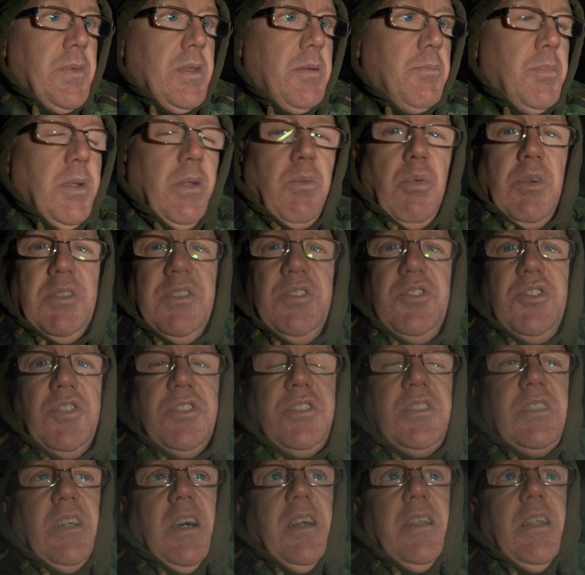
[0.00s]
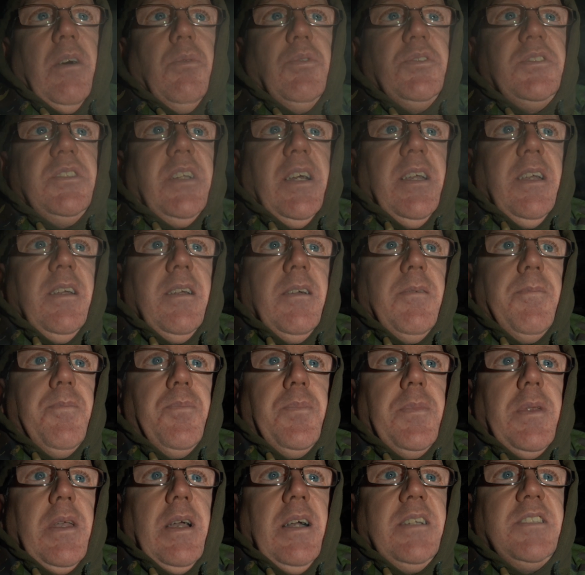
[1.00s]
But there wasn't just that, was like,
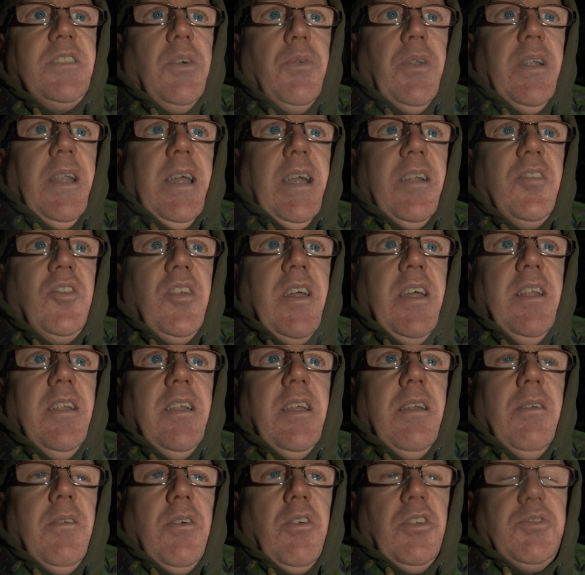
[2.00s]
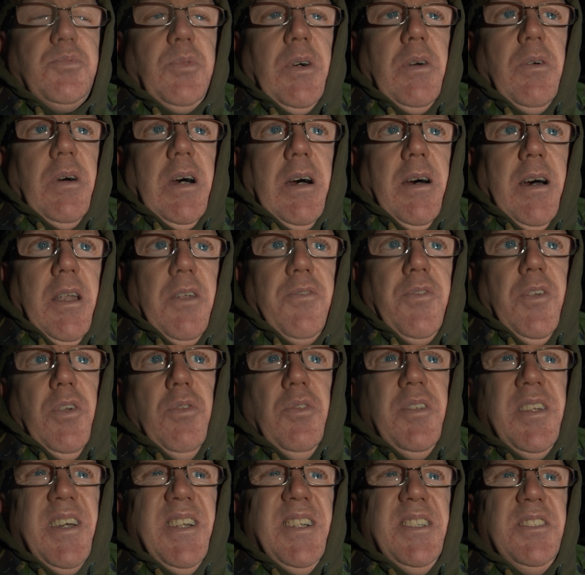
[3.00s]
it sounded like a tin, because I had a few
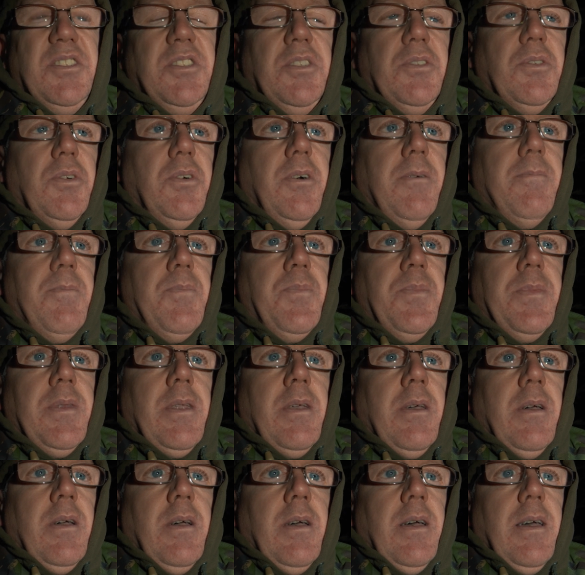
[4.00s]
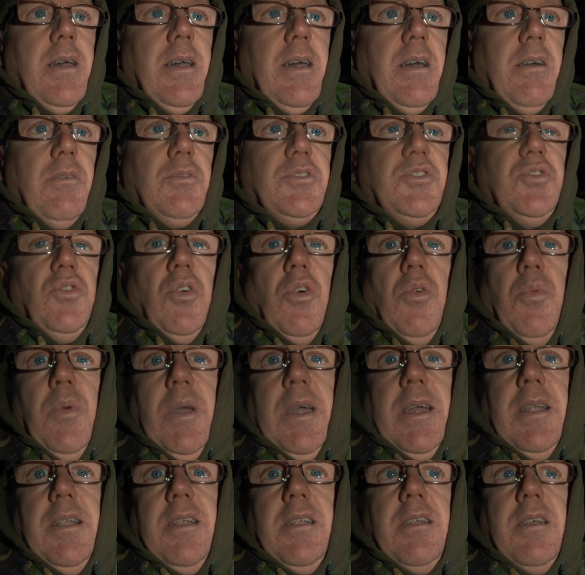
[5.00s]
tinnies, you know. It was no
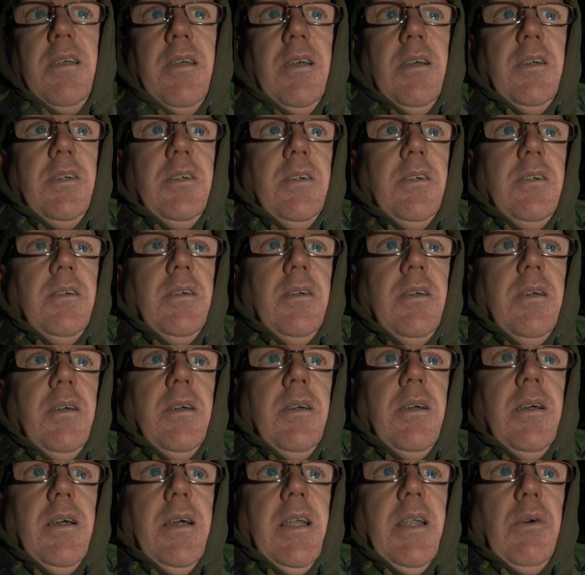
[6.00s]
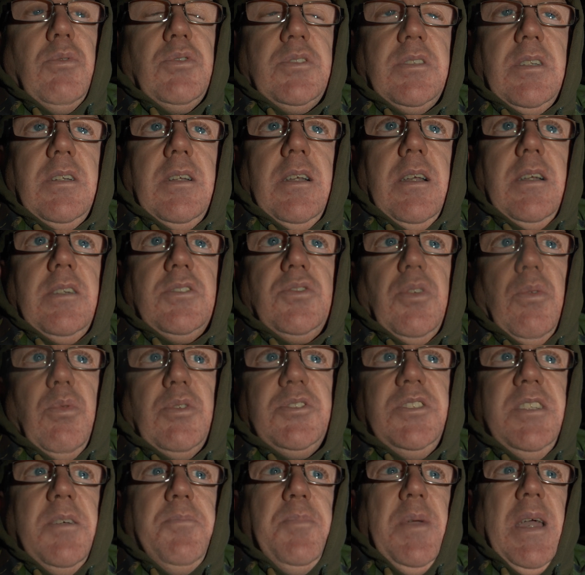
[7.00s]
wind, and so it
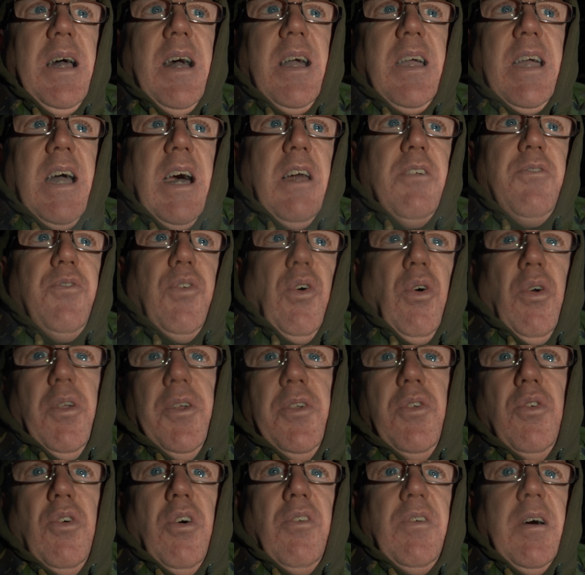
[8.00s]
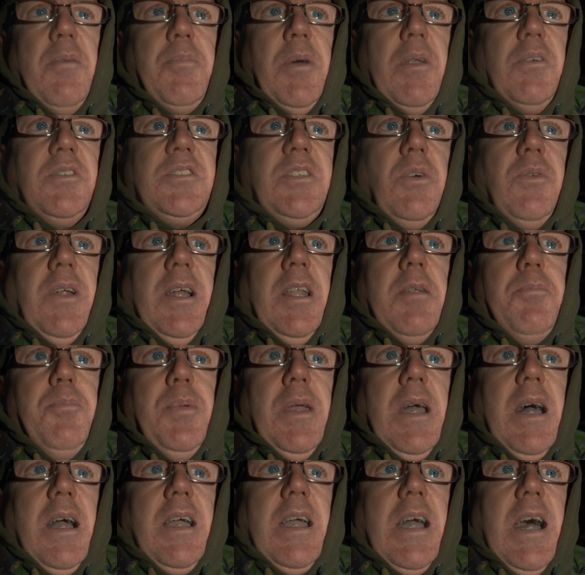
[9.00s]
wasn't a beer can falling over, but it sounded like the
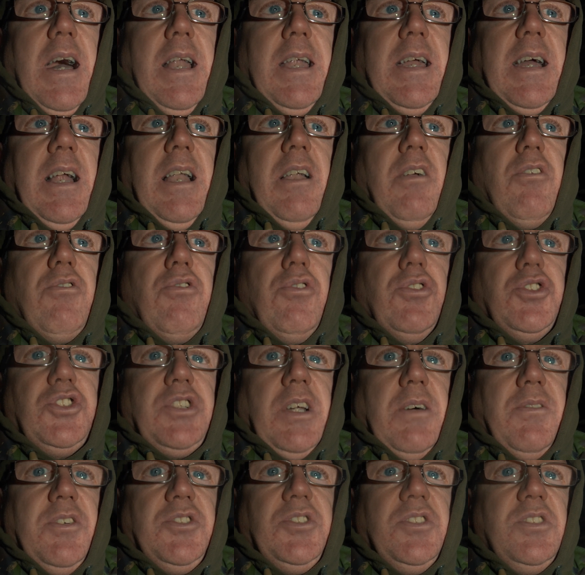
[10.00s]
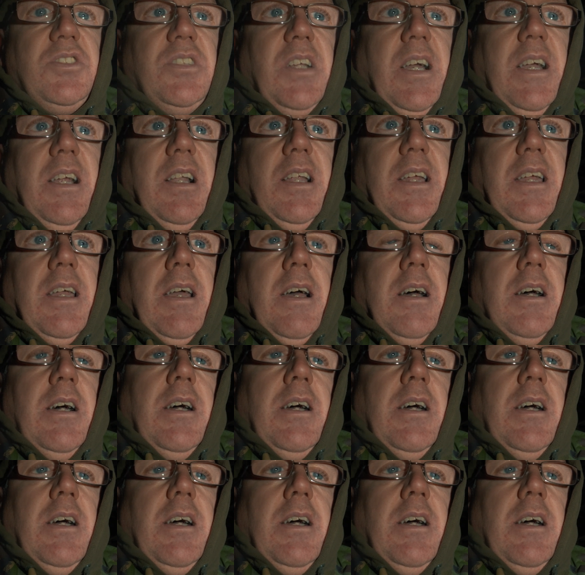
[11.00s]
beer can getting crushed ever so slightly.